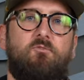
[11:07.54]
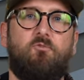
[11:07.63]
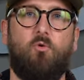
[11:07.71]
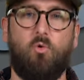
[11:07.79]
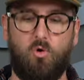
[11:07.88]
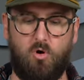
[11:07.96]

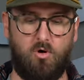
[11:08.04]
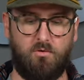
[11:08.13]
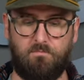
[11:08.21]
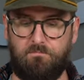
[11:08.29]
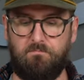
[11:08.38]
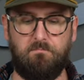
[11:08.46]

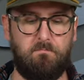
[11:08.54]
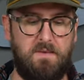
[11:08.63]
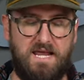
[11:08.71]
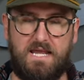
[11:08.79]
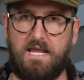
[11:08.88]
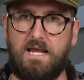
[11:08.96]
for
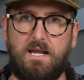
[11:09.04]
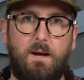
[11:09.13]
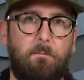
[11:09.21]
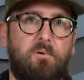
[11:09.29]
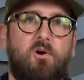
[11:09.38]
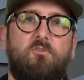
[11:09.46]
making it
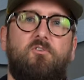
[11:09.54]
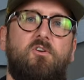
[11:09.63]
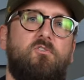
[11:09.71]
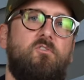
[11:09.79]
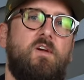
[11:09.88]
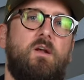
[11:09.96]
a
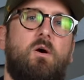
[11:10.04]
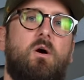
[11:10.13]
perfect fit